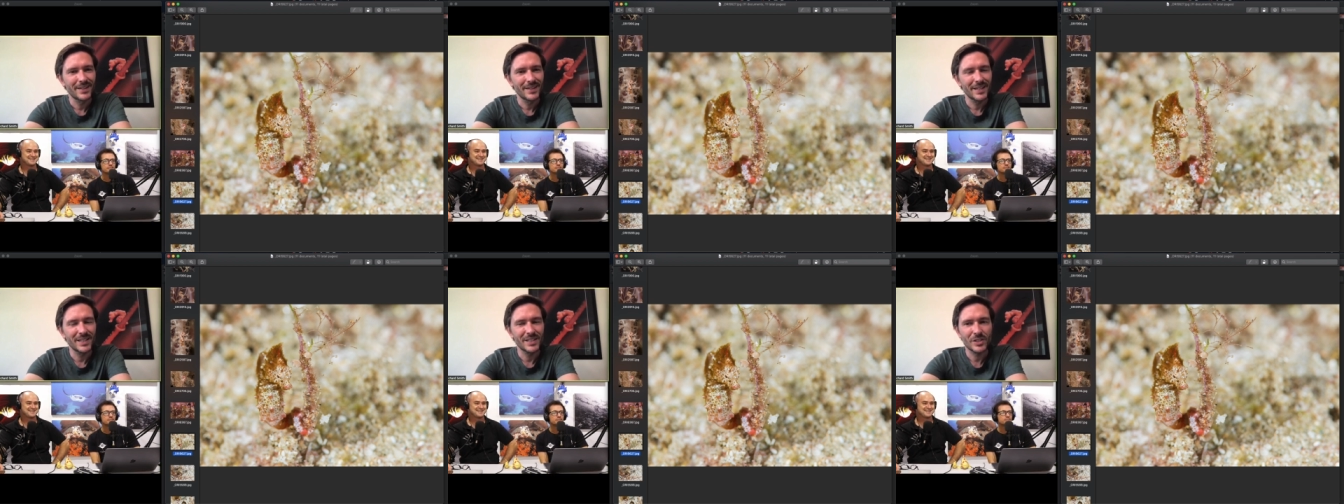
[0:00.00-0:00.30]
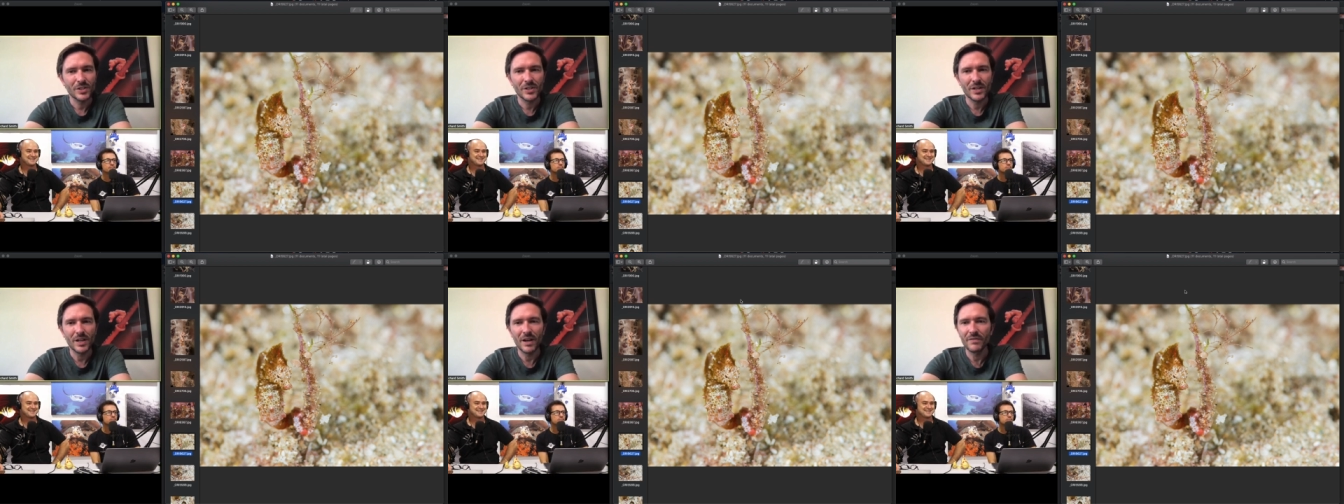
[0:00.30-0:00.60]

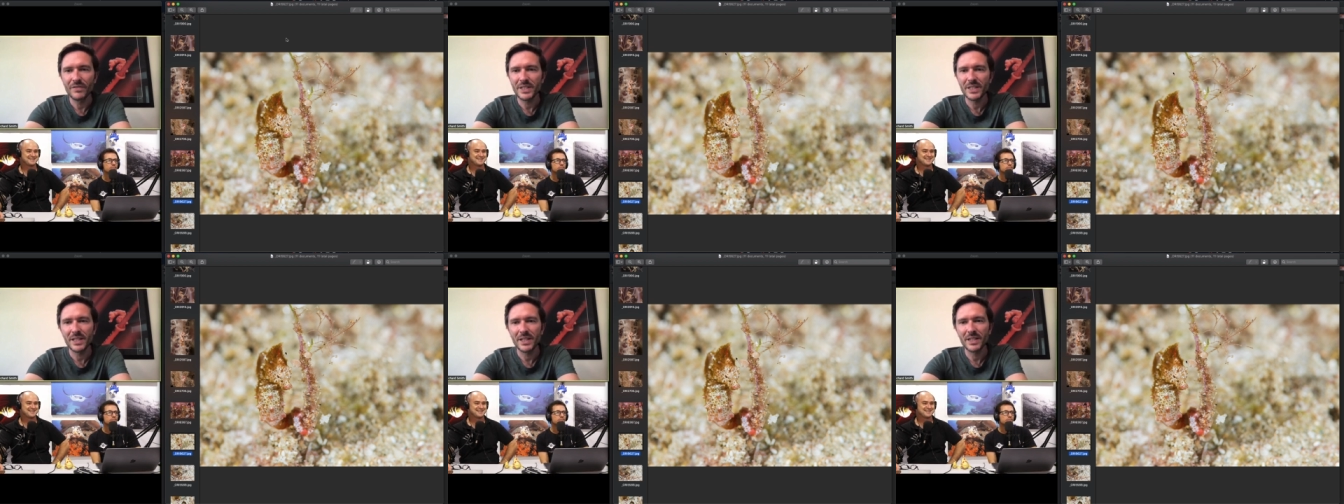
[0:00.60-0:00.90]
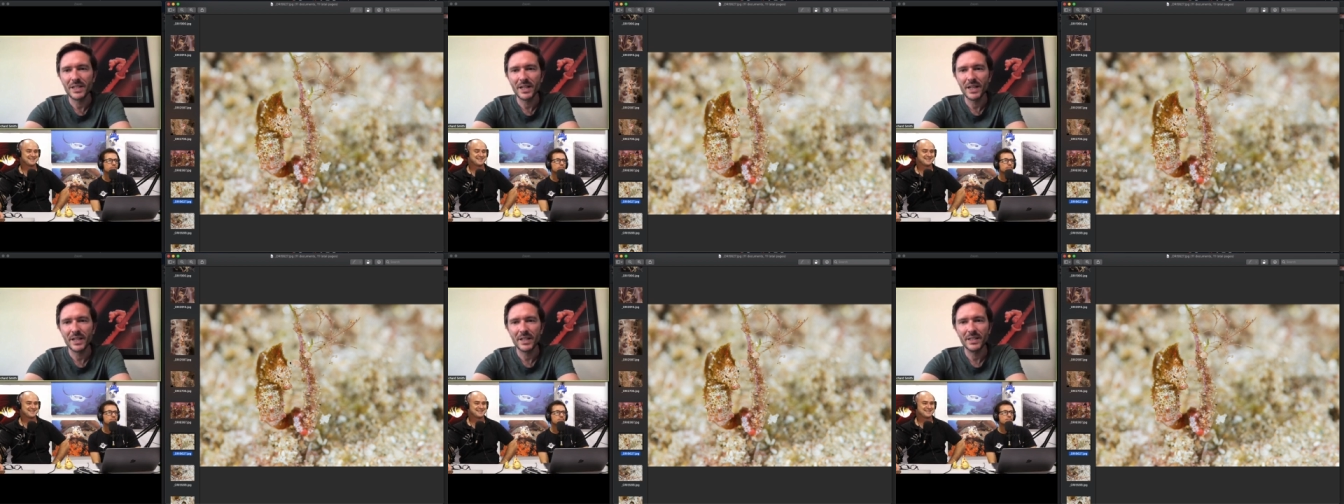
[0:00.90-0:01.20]
He's covered
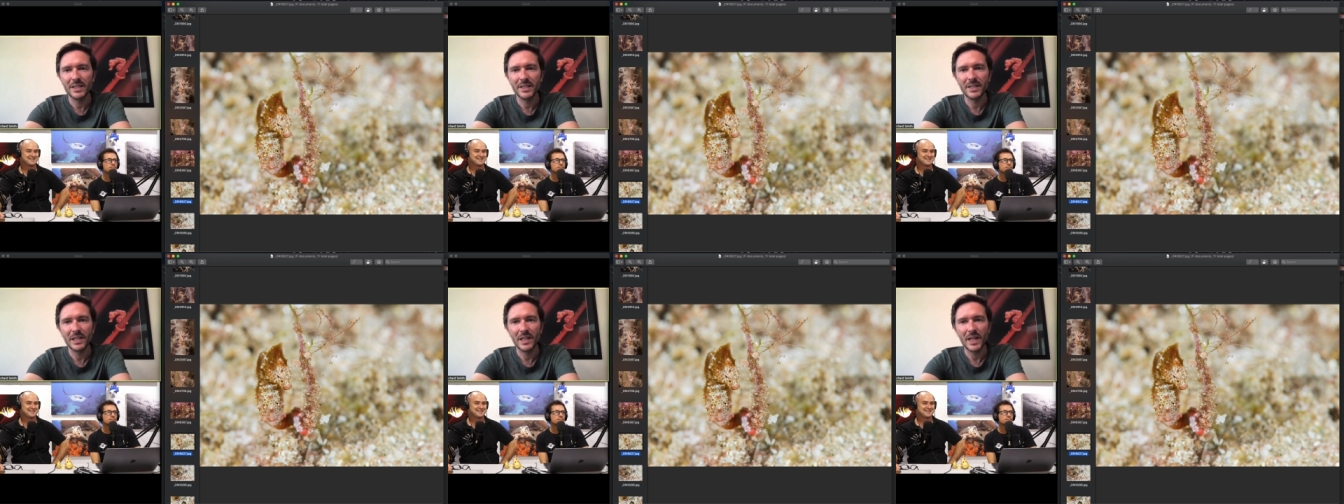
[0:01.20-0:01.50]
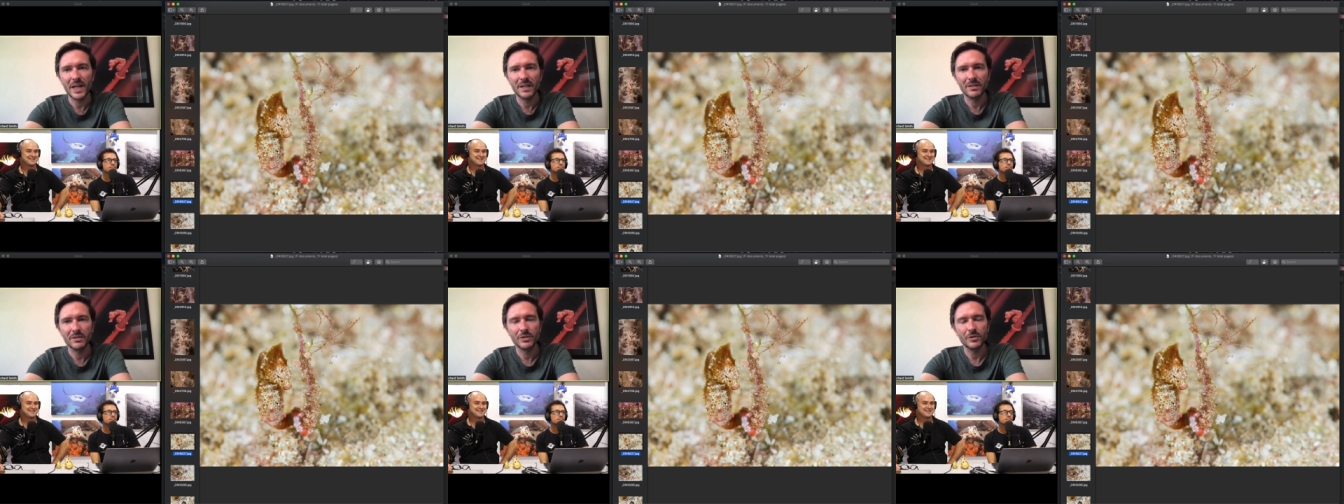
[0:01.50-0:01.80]
in like a little
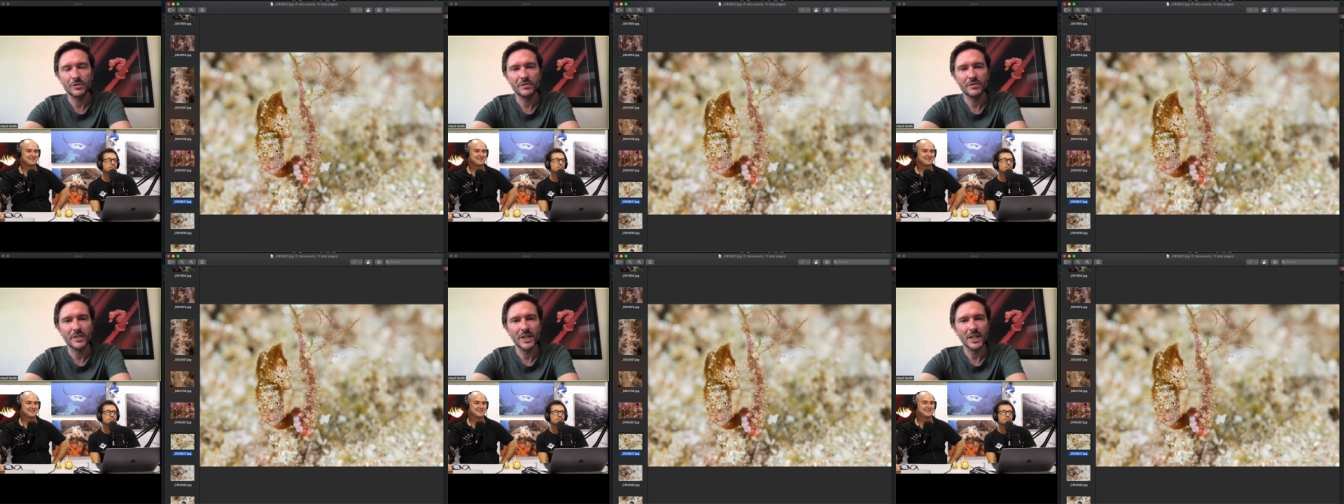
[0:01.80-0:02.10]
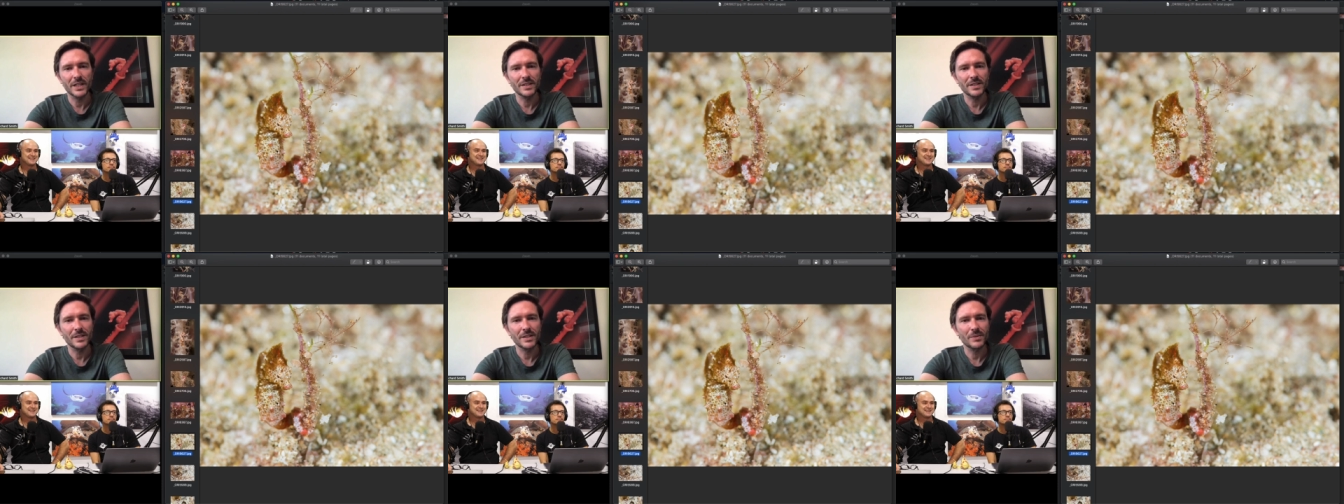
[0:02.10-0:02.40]
algal
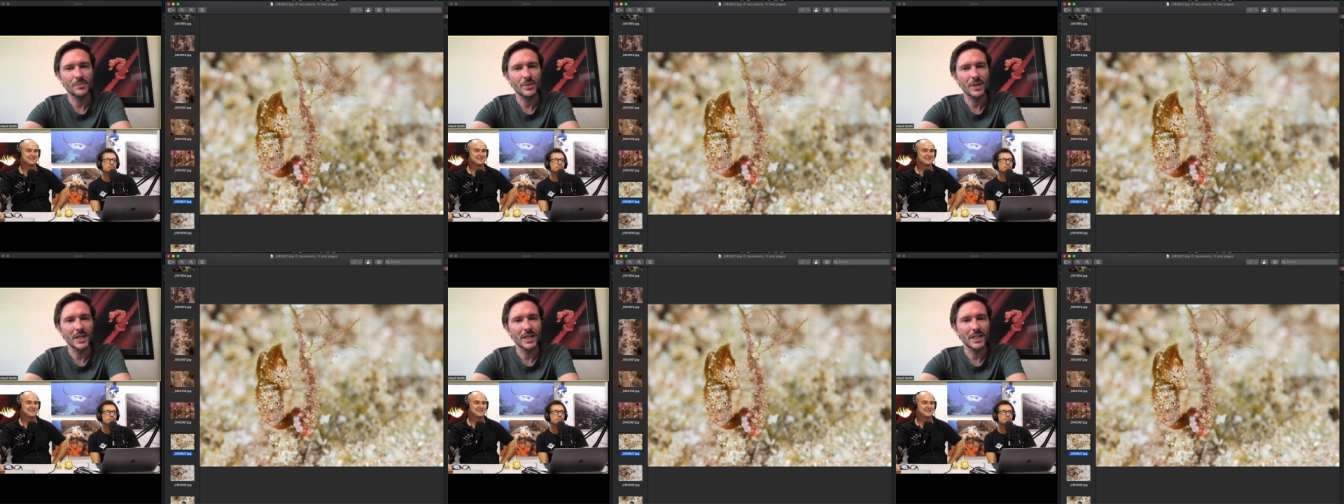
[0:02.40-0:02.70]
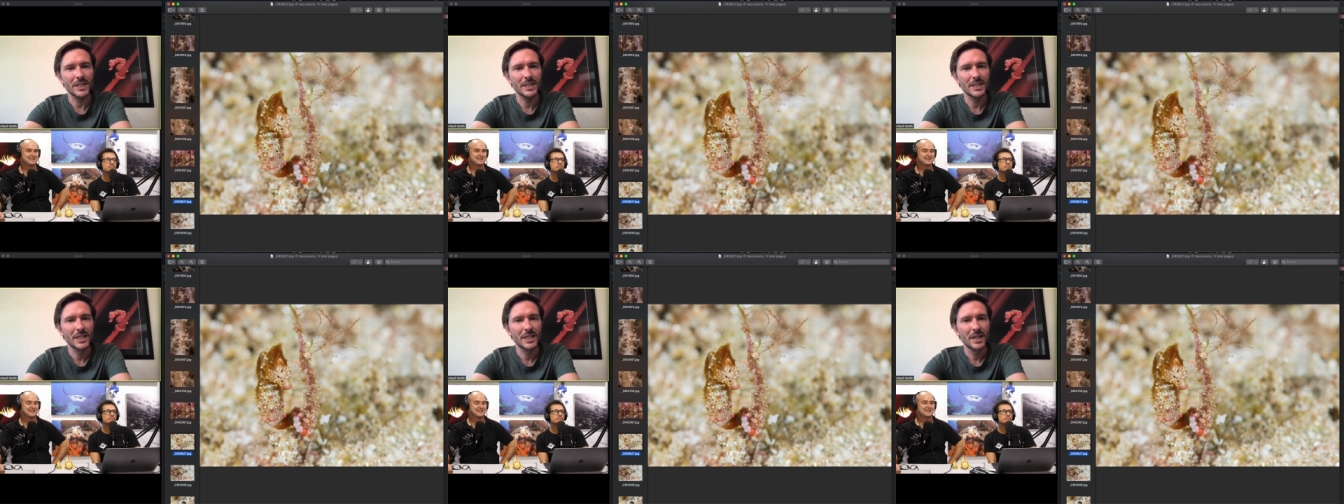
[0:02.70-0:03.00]
fuzz as
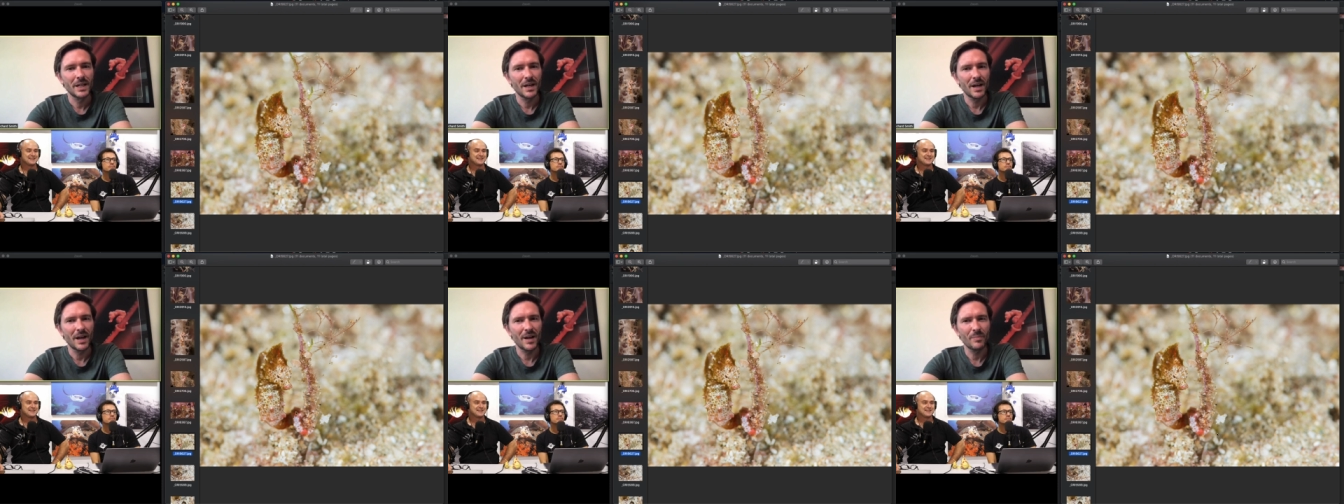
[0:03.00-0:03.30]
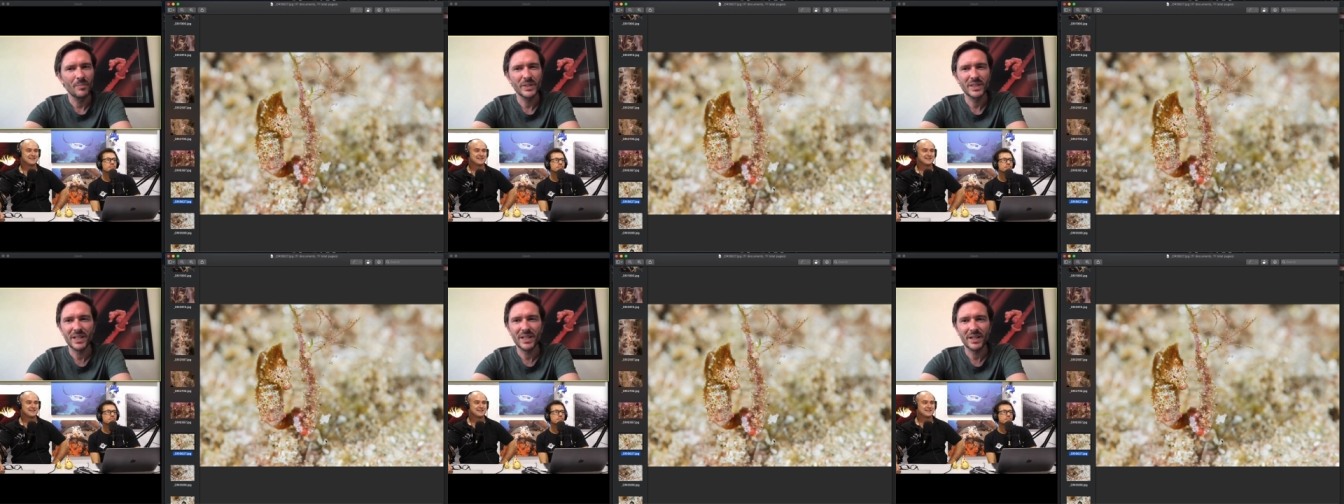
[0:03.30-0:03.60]
well, um,
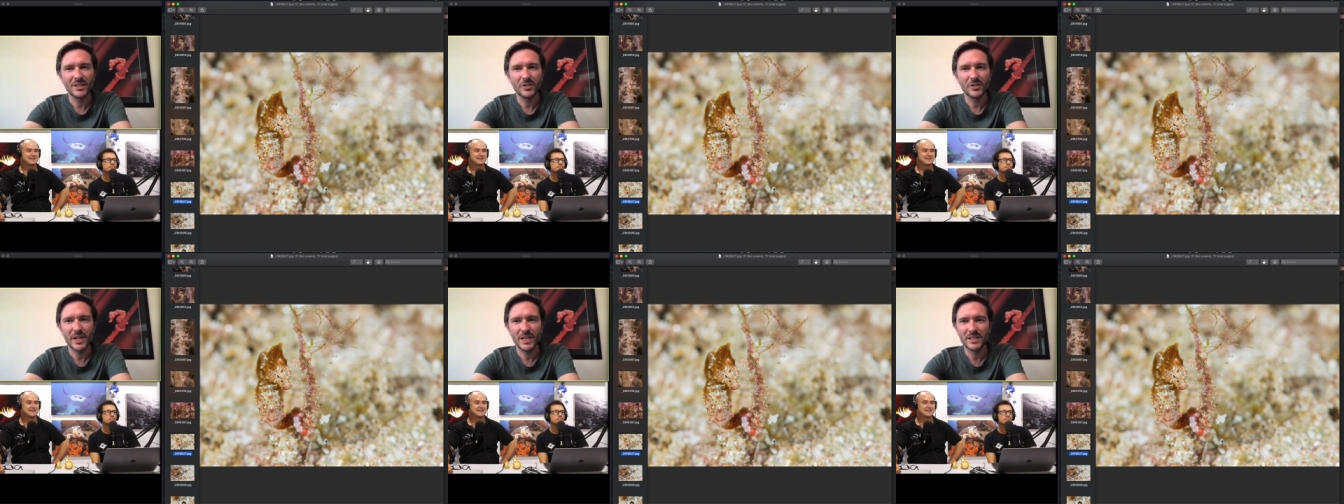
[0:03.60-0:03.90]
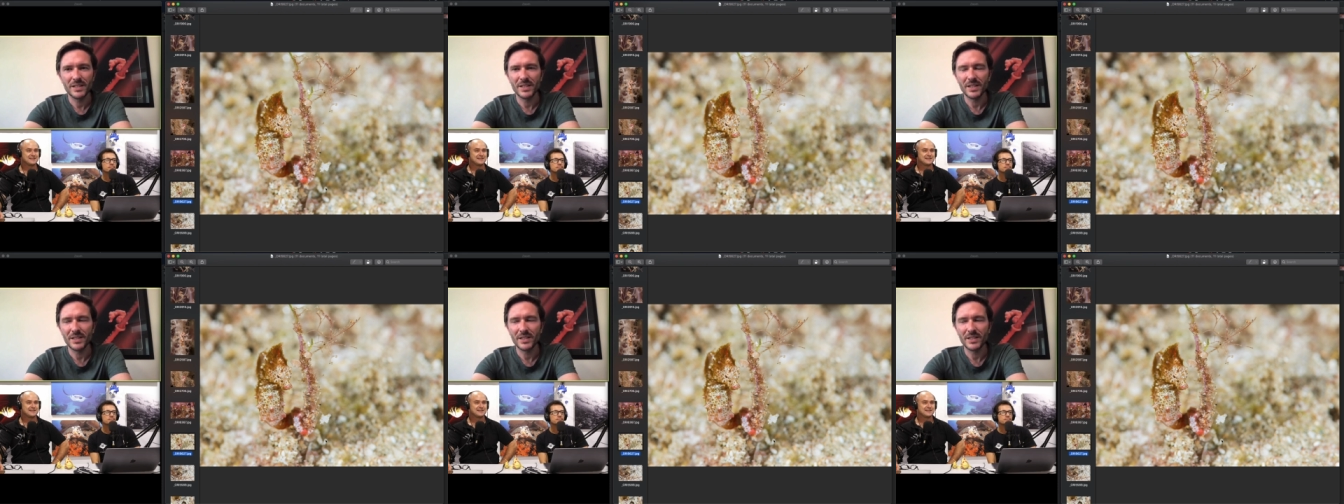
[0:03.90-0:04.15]
but they're crazy.